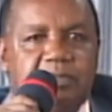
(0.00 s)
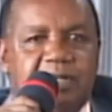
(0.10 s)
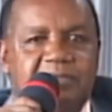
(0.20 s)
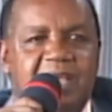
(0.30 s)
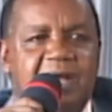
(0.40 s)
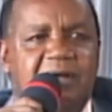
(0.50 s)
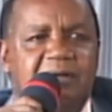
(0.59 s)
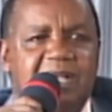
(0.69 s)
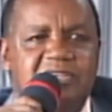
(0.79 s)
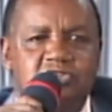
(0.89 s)
And there,
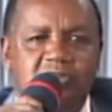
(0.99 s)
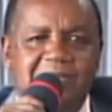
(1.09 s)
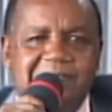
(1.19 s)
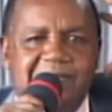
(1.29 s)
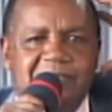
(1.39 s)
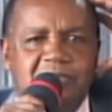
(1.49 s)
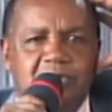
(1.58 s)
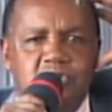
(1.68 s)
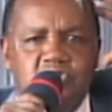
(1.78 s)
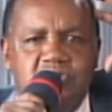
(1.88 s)
as you listen to
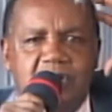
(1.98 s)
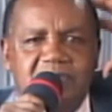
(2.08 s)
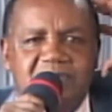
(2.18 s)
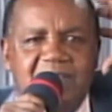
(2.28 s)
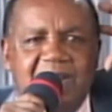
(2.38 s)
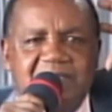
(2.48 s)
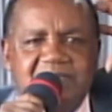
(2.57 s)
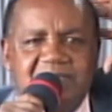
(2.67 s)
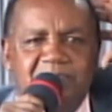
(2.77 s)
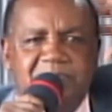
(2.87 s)
those songs, there are
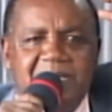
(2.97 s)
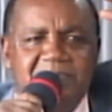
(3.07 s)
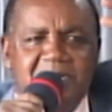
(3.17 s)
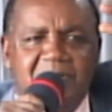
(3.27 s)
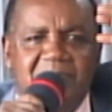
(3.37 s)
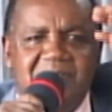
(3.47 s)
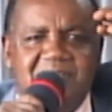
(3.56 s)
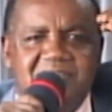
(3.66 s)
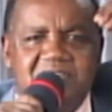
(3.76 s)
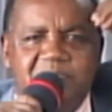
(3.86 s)
subliminal
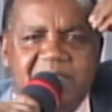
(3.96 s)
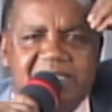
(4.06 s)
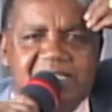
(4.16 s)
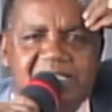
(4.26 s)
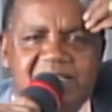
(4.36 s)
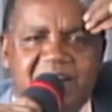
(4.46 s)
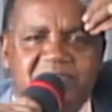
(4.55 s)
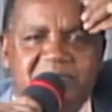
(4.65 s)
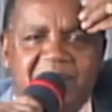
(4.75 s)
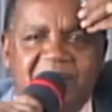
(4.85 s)
messages. Messages that
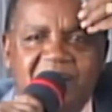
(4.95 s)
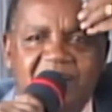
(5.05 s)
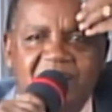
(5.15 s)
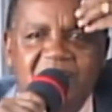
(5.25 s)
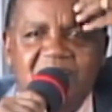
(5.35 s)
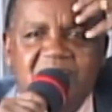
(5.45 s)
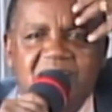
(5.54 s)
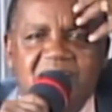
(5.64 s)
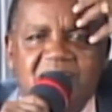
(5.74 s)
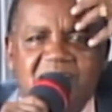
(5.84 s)
you may
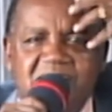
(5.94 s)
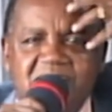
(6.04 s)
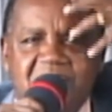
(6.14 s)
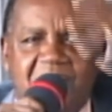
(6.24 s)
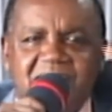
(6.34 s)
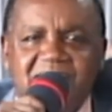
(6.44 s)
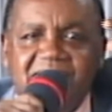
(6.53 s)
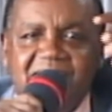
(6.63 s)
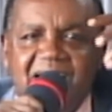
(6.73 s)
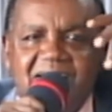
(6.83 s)
not
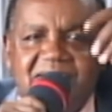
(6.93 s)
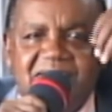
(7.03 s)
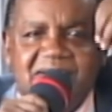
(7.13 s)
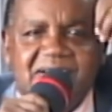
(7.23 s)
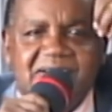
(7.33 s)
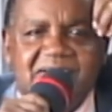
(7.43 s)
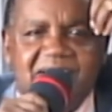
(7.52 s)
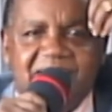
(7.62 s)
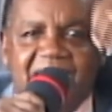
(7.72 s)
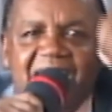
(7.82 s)
get
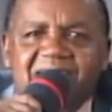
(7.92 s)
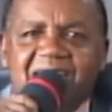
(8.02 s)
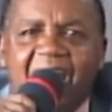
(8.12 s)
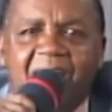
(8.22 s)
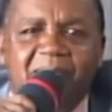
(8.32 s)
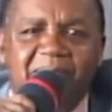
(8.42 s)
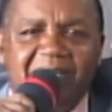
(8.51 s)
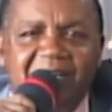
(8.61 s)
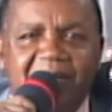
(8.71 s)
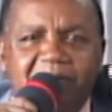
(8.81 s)
right now,
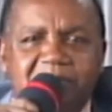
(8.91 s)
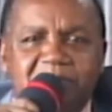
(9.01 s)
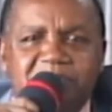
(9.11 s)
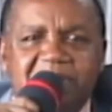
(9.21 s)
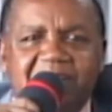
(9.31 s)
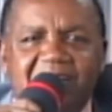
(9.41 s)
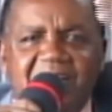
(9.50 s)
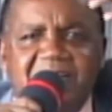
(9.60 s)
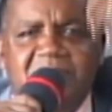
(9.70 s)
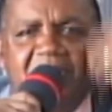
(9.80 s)
but they will be
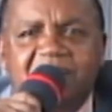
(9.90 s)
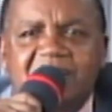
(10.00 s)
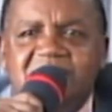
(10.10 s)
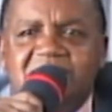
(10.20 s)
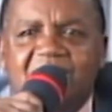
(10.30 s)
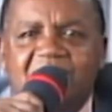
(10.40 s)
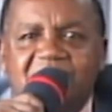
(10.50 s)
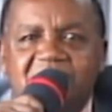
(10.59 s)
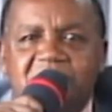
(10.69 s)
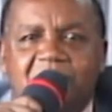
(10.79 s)
in your inside.
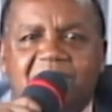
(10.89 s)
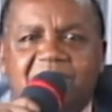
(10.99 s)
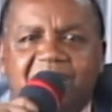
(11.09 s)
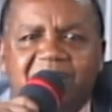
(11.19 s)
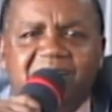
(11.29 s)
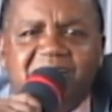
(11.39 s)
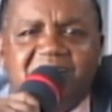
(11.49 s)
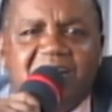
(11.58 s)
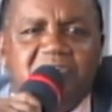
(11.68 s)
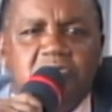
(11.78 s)
Your
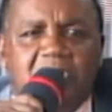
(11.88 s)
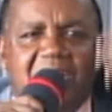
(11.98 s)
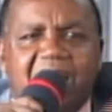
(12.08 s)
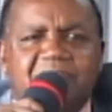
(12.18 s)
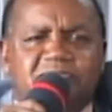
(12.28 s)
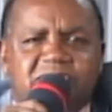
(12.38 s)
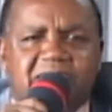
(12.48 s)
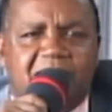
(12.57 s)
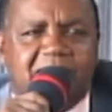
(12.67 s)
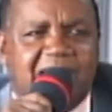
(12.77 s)
character, your
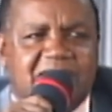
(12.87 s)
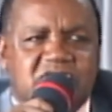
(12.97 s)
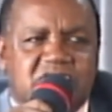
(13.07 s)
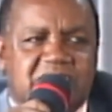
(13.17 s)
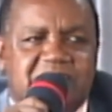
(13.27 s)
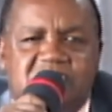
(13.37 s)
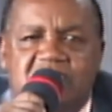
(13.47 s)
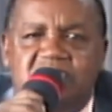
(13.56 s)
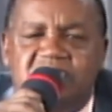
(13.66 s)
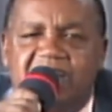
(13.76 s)
lifestyle gets
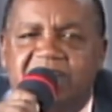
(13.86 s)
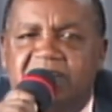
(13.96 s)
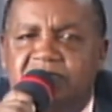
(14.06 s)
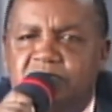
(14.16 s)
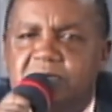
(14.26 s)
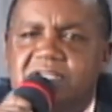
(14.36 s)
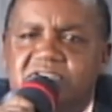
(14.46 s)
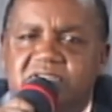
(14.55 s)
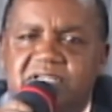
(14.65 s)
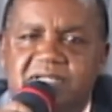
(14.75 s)
changed and influenced.